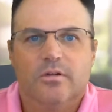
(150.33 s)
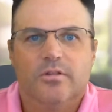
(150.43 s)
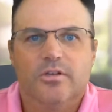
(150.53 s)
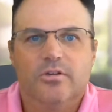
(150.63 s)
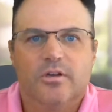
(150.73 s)

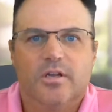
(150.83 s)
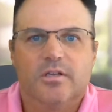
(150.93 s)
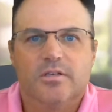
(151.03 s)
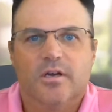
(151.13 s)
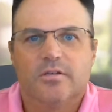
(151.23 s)
Then you're going to
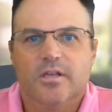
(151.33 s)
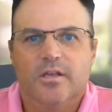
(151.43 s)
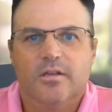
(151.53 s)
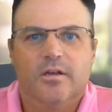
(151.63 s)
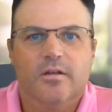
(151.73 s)
conduct
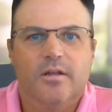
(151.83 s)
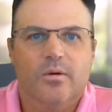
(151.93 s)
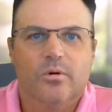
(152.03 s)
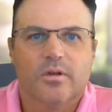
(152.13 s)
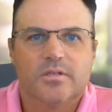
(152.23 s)
a
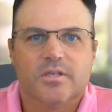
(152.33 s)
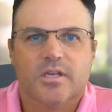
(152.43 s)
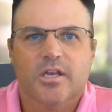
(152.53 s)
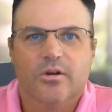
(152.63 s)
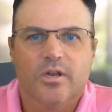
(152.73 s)
network and
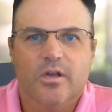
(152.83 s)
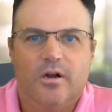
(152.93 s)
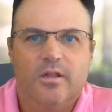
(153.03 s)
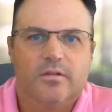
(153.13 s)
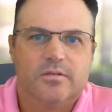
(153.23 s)
security
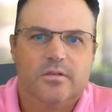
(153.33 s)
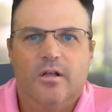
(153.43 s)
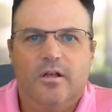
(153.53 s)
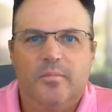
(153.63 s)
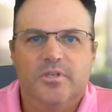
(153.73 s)
audit,
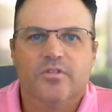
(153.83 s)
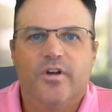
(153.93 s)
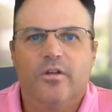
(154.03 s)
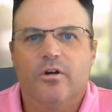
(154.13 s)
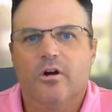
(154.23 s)

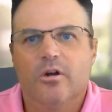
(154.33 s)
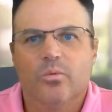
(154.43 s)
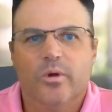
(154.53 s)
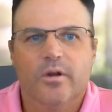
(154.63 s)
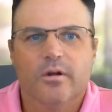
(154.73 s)
identify all the
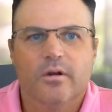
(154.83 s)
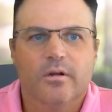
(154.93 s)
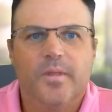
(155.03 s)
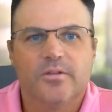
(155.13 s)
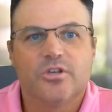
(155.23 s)

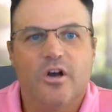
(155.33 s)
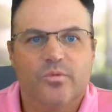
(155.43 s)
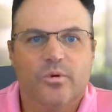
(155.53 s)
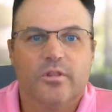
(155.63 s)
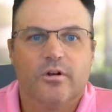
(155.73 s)
hardware and
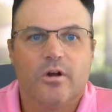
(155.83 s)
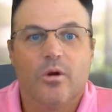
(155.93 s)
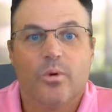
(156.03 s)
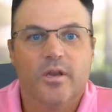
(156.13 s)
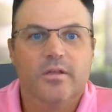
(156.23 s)
software that are
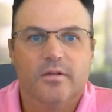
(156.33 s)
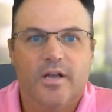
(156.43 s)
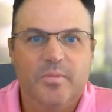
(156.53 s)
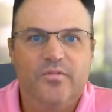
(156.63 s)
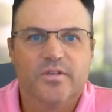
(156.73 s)
already
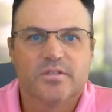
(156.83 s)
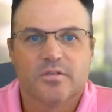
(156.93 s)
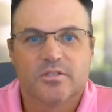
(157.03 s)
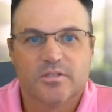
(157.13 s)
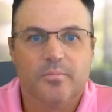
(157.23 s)

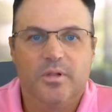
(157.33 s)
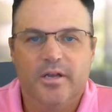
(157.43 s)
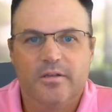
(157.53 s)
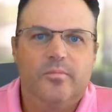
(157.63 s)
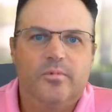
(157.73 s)
IPv6
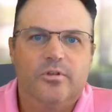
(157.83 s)
compliant.